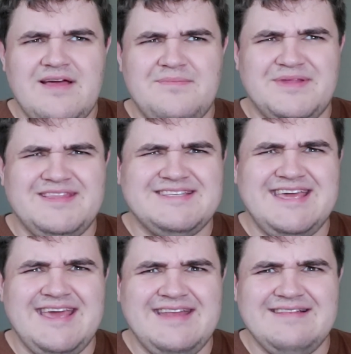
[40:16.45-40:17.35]
But this
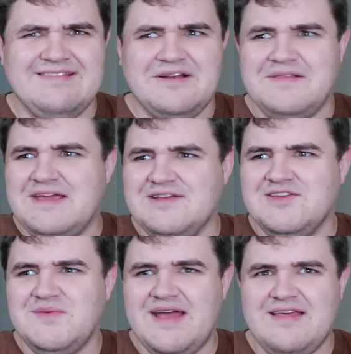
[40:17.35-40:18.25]
kid literally can
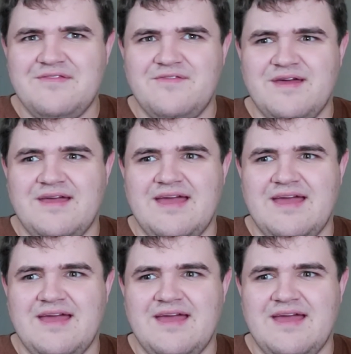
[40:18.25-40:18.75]
do anything,